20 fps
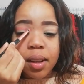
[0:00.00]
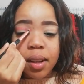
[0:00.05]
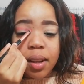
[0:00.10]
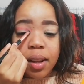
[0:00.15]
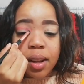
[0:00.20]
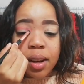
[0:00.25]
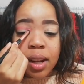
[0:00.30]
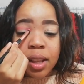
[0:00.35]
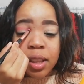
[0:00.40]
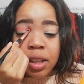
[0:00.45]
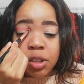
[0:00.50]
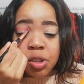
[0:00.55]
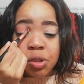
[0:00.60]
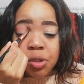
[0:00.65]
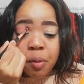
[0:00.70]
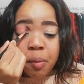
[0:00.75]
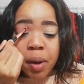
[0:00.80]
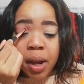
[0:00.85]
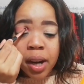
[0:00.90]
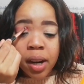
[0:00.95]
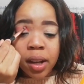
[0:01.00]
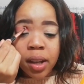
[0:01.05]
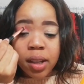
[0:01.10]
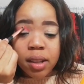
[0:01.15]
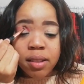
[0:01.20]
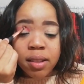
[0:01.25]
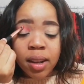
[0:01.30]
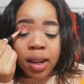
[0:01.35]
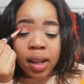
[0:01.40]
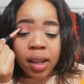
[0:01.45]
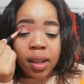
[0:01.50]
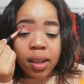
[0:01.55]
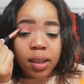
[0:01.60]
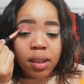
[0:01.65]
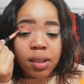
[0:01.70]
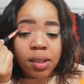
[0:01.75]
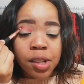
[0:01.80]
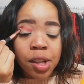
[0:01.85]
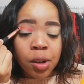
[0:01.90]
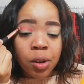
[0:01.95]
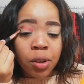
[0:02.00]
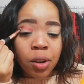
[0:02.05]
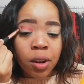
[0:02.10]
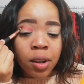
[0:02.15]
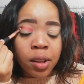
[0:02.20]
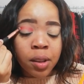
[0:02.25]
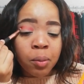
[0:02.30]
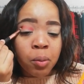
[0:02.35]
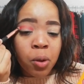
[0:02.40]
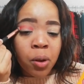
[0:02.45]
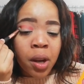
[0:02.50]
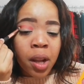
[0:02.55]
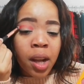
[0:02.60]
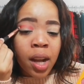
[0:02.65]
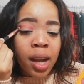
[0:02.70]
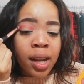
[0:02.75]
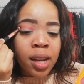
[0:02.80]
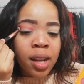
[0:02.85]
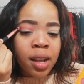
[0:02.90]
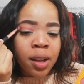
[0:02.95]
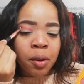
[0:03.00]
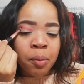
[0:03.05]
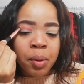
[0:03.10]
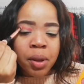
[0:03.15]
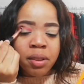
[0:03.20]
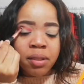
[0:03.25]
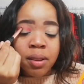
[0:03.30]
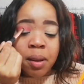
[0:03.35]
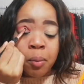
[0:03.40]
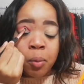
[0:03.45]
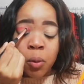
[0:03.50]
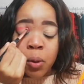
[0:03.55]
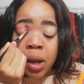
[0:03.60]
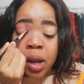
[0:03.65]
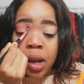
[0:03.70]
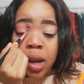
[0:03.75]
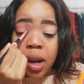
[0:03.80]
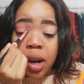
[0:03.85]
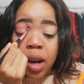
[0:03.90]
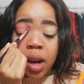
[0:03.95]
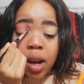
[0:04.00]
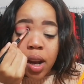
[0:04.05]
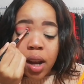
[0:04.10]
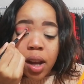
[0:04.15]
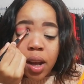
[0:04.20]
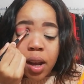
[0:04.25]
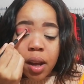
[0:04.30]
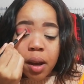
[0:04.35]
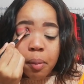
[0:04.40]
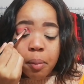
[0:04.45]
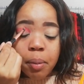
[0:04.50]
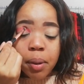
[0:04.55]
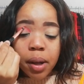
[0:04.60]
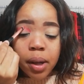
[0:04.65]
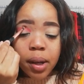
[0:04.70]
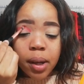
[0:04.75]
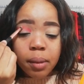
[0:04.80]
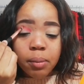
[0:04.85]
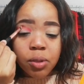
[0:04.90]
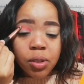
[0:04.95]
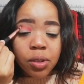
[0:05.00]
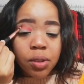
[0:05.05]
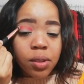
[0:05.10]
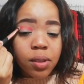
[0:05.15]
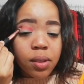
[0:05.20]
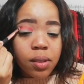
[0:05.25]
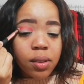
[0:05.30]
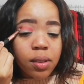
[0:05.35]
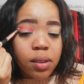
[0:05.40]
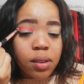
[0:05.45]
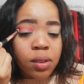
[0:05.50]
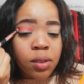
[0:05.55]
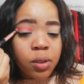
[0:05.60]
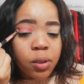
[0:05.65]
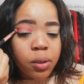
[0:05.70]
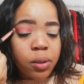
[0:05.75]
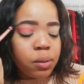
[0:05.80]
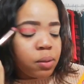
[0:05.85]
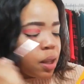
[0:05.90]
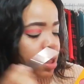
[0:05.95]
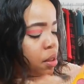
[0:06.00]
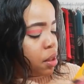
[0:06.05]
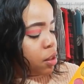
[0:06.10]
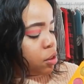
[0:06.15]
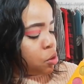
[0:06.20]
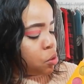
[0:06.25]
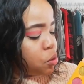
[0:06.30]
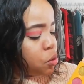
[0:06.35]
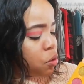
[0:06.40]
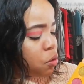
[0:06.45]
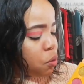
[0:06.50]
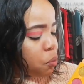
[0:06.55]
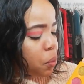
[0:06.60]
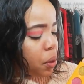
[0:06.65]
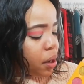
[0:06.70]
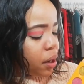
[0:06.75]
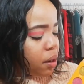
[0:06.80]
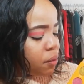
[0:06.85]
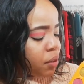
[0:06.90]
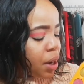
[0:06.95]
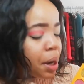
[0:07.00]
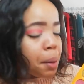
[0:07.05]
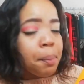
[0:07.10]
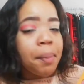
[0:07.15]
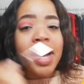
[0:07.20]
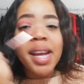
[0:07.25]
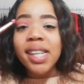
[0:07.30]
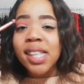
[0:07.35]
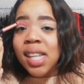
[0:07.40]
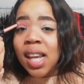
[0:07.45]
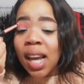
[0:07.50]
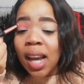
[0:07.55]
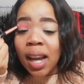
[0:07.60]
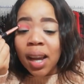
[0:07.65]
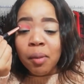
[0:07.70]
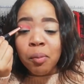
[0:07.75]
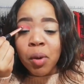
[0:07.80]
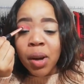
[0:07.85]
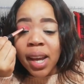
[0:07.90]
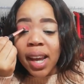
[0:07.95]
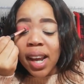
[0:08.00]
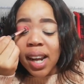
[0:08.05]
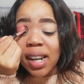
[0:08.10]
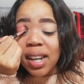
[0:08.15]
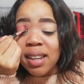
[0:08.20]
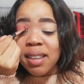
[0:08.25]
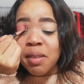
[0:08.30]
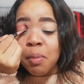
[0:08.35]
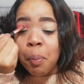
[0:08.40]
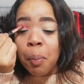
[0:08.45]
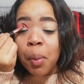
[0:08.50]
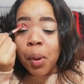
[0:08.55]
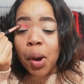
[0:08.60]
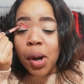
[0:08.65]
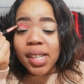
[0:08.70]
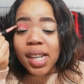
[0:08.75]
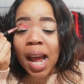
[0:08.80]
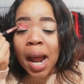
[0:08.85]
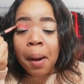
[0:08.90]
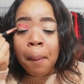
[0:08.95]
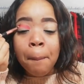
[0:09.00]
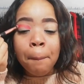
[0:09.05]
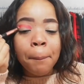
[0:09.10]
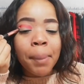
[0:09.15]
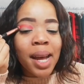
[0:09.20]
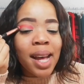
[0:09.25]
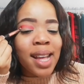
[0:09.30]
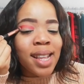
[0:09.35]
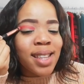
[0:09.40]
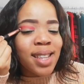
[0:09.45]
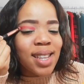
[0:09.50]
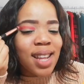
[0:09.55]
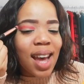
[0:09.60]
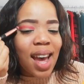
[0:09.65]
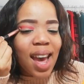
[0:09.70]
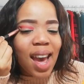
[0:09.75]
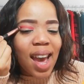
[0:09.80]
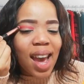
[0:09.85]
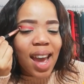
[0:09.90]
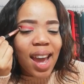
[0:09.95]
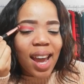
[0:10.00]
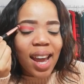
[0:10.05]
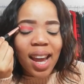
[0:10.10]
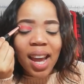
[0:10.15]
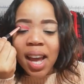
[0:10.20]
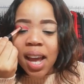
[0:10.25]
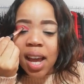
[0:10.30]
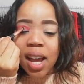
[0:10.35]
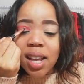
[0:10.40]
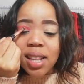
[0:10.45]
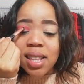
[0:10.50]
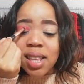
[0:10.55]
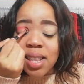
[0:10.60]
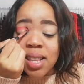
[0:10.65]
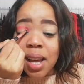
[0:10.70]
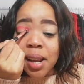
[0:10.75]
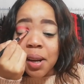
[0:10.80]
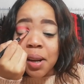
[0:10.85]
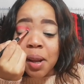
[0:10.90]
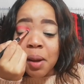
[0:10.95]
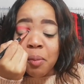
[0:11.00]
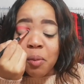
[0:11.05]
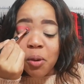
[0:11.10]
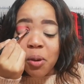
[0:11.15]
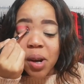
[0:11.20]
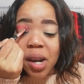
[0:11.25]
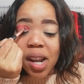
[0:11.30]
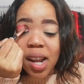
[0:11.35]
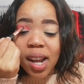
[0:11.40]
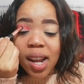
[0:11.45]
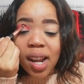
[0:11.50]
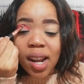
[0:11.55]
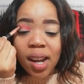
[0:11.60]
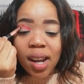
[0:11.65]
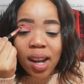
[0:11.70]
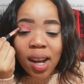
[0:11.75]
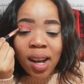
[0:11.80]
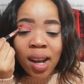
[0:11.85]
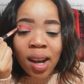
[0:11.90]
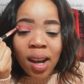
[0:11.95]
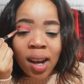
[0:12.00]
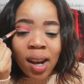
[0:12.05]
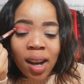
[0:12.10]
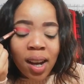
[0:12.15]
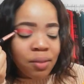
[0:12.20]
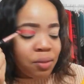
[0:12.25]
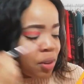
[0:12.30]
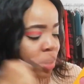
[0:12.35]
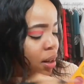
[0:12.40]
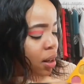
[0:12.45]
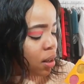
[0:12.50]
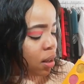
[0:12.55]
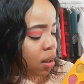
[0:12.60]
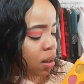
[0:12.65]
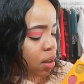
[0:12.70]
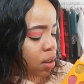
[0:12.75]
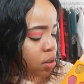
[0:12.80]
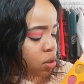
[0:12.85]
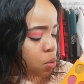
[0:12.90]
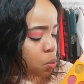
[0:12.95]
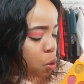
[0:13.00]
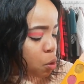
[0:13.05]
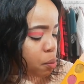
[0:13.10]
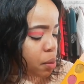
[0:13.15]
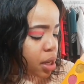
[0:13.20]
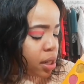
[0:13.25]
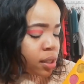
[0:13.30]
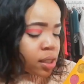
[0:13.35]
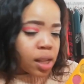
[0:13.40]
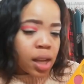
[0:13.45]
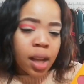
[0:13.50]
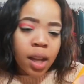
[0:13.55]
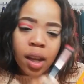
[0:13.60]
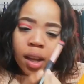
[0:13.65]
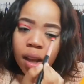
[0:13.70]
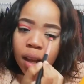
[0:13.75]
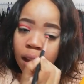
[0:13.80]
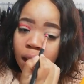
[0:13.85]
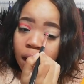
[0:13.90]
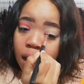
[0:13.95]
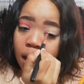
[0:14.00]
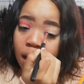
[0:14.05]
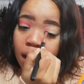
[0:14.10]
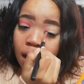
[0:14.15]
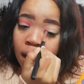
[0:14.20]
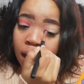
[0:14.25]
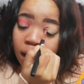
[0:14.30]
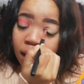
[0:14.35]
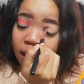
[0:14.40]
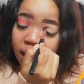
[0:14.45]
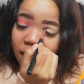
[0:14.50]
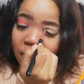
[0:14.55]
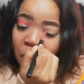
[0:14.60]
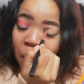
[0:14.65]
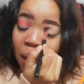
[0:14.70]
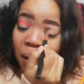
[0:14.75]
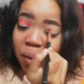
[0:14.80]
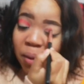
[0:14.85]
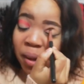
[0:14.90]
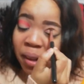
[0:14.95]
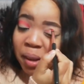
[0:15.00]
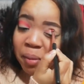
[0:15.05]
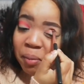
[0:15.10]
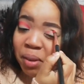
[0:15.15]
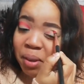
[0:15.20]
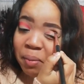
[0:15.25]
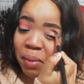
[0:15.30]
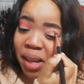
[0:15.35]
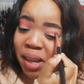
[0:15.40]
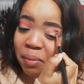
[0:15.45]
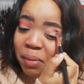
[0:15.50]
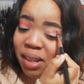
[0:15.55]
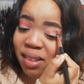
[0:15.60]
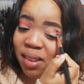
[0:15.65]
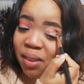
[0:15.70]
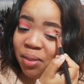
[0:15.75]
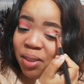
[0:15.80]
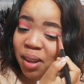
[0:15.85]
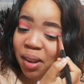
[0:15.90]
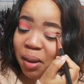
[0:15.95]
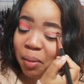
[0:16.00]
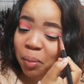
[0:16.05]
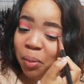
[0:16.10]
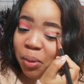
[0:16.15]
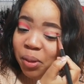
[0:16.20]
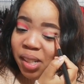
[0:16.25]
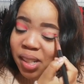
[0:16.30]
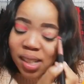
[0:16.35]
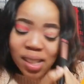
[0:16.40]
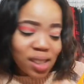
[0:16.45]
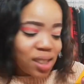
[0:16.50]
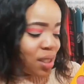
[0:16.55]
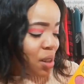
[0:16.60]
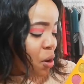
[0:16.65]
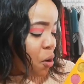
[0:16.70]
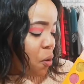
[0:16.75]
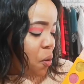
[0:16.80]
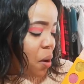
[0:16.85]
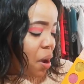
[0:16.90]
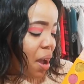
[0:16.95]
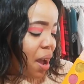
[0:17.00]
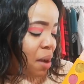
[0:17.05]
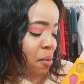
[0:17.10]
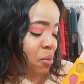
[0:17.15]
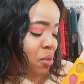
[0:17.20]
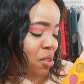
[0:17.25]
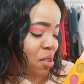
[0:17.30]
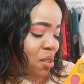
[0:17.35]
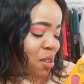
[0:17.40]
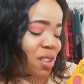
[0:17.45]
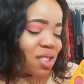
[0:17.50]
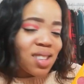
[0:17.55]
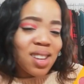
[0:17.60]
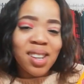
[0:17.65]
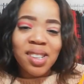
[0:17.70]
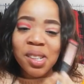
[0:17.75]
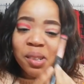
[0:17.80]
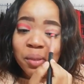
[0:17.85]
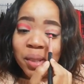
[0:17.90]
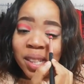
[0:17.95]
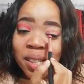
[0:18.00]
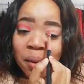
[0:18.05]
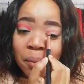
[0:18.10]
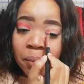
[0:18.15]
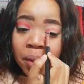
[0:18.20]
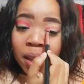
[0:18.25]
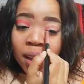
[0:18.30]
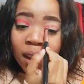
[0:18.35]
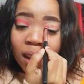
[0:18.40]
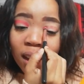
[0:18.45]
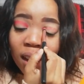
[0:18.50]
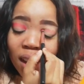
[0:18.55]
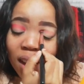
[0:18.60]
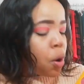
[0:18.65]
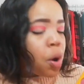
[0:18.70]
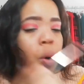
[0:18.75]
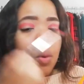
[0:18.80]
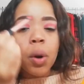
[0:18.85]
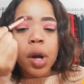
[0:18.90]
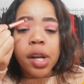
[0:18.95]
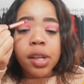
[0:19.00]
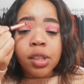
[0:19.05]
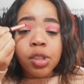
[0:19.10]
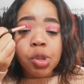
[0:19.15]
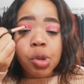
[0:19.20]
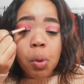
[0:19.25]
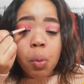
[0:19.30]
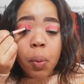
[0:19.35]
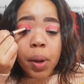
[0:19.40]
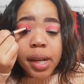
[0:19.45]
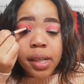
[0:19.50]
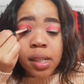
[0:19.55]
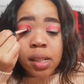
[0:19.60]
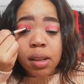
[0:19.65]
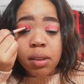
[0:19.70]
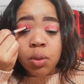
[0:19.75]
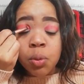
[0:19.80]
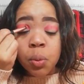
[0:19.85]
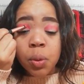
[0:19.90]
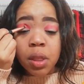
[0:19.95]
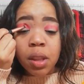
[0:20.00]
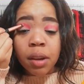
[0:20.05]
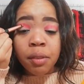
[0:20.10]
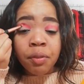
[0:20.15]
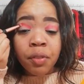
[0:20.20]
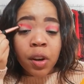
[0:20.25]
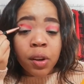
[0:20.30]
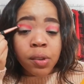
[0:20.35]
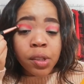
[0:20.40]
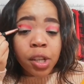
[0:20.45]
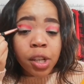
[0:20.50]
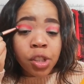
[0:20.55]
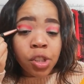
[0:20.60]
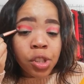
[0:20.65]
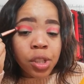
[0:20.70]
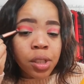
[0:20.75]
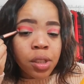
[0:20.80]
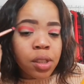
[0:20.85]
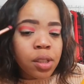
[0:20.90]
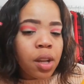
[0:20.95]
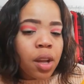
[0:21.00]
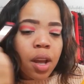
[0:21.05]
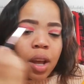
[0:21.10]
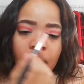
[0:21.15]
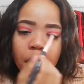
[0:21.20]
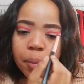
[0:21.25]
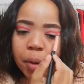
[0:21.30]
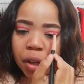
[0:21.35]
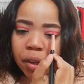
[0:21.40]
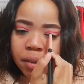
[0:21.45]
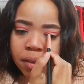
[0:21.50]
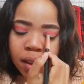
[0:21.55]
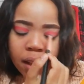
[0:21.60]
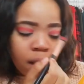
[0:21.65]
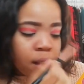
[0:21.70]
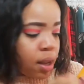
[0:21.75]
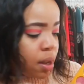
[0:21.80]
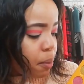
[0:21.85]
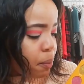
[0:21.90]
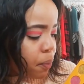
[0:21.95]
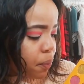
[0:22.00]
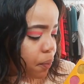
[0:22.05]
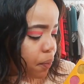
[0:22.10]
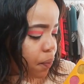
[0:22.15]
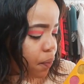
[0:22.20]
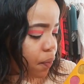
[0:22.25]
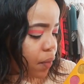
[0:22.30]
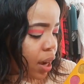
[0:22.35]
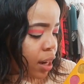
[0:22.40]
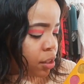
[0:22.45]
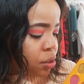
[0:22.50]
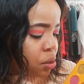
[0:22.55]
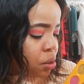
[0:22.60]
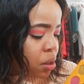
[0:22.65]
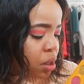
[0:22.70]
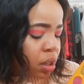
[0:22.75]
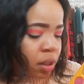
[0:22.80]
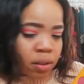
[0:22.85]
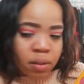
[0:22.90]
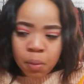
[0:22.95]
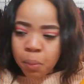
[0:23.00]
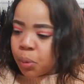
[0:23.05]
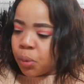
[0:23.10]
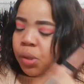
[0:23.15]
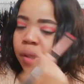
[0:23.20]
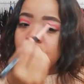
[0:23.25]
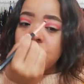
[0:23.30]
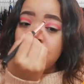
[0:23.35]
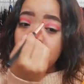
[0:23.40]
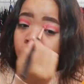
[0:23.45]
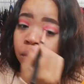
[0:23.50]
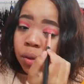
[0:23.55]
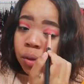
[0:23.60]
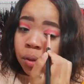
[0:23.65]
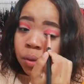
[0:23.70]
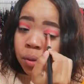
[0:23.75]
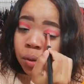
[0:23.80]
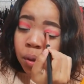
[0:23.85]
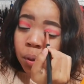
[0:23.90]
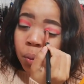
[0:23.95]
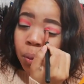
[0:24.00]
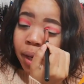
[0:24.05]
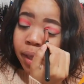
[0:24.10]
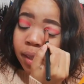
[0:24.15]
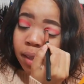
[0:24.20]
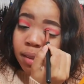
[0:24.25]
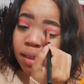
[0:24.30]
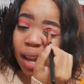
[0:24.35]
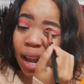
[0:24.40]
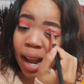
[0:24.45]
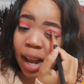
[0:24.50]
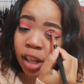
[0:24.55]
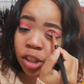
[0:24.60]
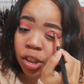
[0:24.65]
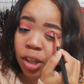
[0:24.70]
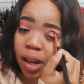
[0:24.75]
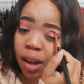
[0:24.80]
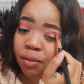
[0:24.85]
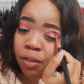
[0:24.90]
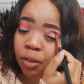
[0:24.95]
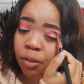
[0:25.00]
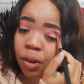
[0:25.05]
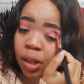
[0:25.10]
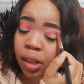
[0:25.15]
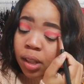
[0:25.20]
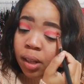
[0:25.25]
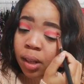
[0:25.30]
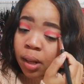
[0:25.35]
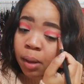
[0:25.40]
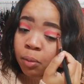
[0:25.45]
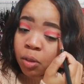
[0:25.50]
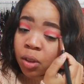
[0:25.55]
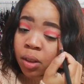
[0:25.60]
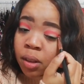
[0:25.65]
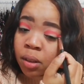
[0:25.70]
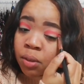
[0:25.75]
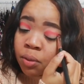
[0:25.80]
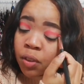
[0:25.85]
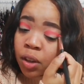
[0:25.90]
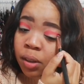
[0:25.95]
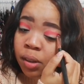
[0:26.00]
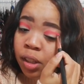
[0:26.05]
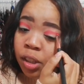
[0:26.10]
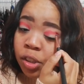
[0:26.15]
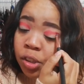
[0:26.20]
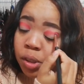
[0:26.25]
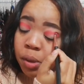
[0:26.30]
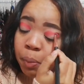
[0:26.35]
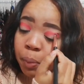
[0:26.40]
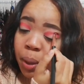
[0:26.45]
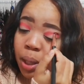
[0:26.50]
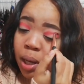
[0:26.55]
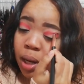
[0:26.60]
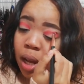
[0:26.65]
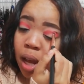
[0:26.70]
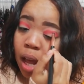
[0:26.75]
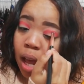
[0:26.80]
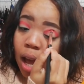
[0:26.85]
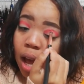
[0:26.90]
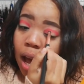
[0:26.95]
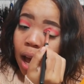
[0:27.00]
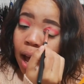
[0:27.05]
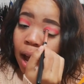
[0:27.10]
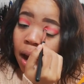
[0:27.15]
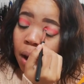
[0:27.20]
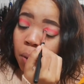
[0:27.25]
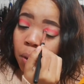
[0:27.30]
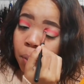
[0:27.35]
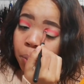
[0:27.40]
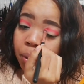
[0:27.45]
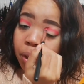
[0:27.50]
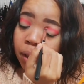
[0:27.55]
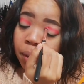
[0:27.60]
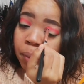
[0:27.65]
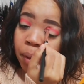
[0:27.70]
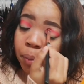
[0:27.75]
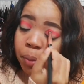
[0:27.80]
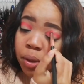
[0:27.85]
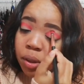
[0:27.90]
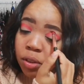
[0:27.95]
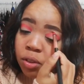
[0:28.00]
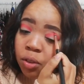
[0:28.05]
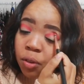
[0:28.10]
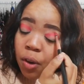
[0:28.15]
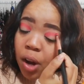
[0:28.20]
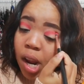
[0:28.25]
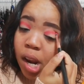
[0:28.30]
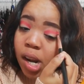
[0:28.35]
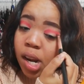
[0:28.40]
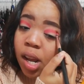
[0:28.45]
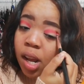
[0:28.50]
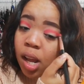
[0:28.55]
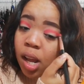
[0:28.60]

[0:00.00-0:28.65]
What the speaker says: nothing too dramatic. It's like 10 o'clock in the morning. I need to be somewhere, but I'm just, so nothing too dramatic. I've got a meeting. Miguel is booked and busy. It's a Saturday morning. I've got a small meeting, and wow, look at me making myself sound important. No, I'm just consulting with somebody. We're gonna do a wear test without foundation because I do think it's important to do a wear test. I actually haven't read the claims on this foundation, but I will put them up on the screen.